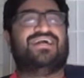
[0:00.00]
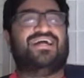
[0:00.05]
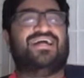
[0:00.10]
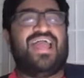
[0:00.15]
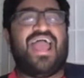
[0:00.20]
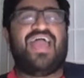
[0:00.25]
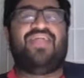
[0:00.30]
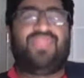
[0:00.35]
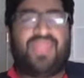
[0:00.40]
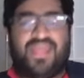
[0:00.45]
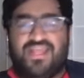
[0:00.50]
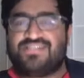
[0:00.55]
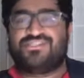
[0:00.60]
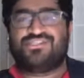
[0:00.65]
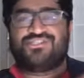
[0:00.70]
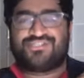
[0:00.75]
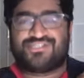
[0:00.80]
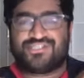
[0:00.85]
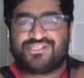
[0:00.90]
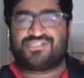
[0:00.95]
And they
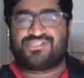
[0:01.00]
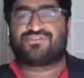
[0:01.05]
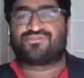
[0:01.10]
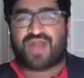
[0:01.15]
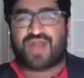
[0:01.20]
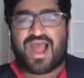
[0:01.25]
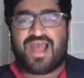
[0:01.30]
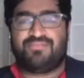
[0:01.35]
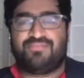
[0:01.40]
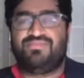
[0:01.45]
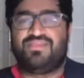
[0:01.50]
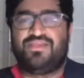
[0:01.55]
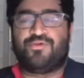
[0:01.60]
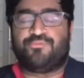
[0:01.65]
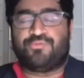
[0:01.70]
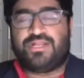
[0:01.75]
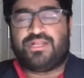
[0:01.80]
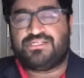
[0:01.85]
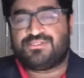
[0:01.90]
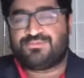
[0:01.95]
just describe the
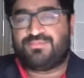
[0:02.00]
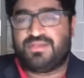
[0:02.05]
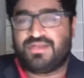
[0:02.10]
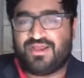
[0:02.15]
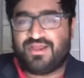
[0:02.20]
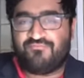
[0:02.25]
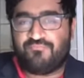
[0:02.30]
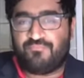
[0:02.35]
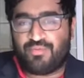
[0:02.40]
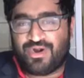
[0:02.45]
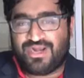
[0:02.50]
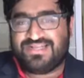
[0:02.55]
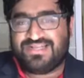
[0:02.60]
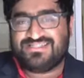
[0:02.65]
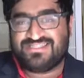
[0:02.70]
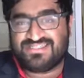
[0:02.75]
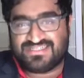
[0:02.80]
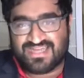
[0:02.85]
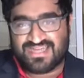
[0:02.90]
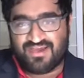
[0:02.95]
arrangement of brain
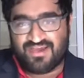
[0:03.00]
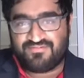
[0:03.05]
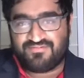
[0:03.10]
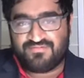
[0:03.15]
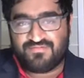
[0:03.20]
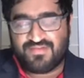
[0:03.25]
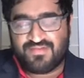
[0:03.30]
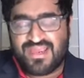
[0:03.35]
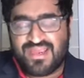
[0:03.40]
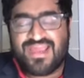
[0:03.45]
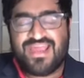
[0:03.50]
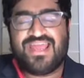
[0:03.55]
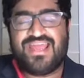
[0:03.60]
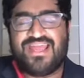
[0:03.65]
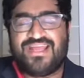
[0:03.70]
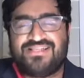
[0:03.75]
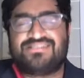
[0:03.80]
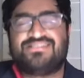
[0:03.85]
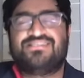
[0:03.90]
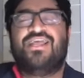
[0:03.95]
stuff.
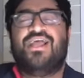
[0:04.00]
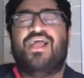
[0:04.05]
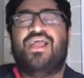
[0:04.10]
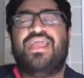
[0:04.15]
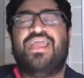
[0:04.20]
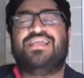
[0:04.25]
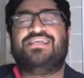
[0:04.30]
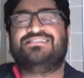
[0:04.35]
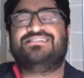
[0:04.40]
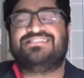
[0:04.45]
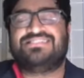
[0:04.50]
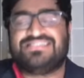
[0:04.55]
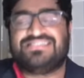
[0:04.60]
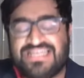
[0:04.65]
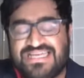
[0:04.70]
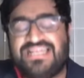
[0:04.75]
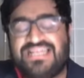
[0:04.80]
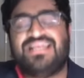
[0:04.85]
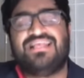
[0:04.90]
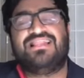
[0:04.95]
It's
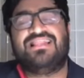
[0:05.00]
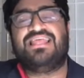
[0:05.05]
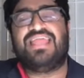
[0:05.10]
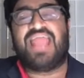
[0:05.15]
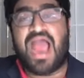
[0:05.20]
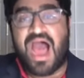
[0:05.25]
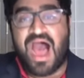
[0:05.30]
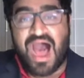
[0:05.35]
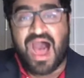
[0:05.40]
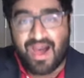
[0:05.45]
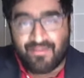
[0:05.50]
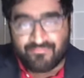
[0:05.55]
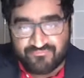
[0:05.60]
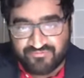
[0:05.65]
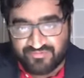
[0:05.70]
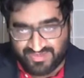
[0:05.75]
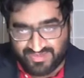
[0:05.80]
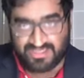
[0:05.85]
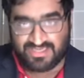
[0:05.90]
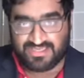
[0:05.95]
exceedingly
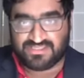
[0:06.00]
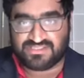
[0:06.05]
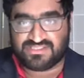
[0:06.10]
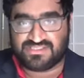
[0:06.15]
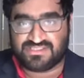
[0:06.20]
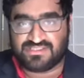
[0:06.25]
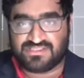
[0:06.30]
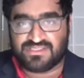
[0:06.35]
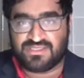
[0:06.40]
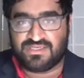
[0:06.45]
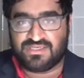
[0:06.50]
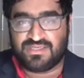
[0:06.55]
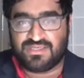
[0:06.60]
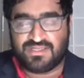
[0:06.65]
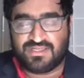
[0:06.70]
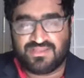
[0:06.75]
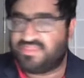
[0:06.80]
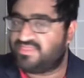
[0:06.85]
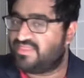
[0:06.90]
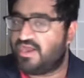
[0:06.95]
obvious
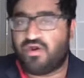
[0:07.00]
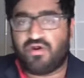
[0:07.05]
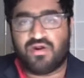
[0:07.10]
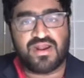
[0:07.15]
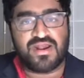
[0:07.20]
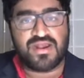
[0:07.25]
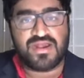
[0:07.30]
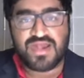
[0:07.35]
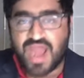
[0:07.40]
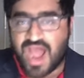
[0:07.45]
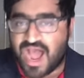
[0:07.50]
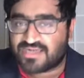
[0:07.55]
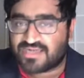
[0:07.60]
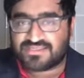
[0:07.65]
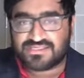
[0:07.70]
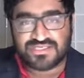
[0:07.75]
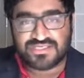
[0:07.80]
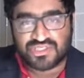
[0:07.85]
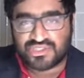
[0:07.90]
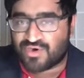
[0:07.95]
that they're not
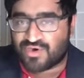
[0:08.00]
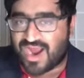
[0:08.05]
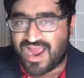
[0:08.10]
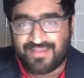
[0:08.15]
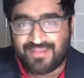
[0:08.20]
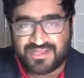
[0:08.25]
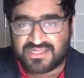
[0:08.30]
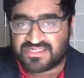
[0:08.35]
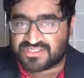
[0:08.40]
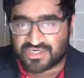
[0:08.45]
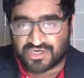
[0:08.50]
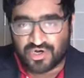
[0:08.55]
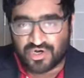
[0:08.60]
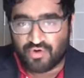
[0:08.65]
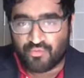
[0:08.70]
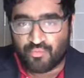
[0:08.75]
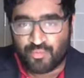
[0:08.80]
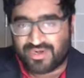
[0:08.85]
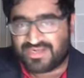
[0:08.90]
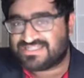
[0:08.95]
describing to her
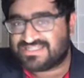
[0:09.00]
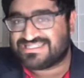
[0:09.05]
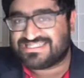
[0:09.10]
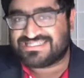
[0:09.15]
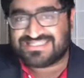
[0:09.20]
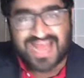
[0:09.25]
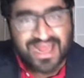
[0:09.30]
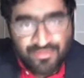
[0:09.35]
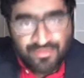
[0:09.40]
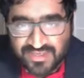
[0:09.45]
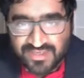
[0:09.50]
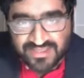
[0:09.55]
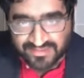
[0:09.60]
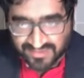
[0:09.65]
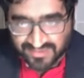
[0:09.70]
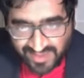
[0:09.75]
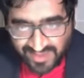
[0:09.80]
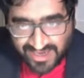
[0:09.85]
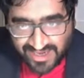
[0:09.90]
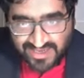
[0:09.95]
what it sounded
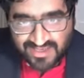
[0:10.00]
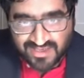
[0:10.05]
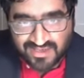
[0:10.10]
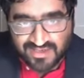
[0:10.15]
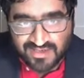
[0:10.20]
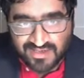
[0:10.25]
like.